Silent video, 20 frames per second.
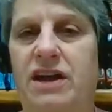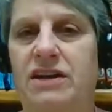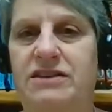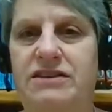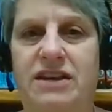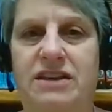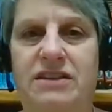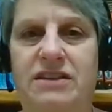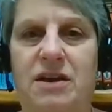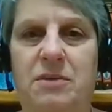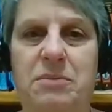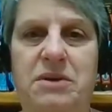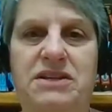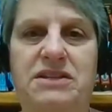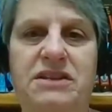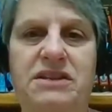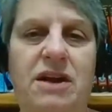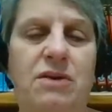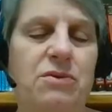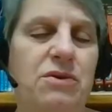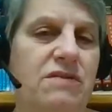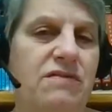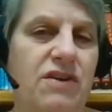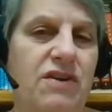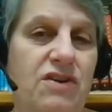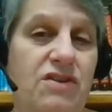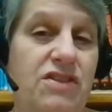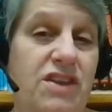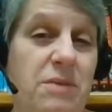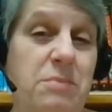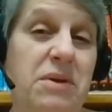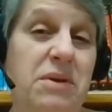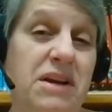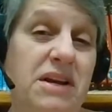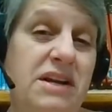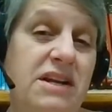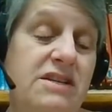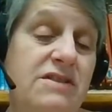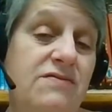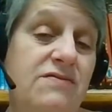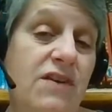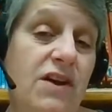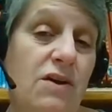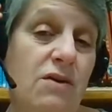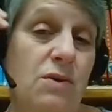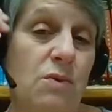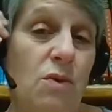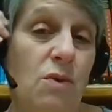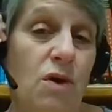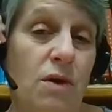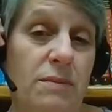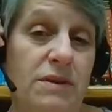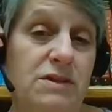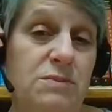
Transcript: I say that, but it's not really very thick, but it is very warm.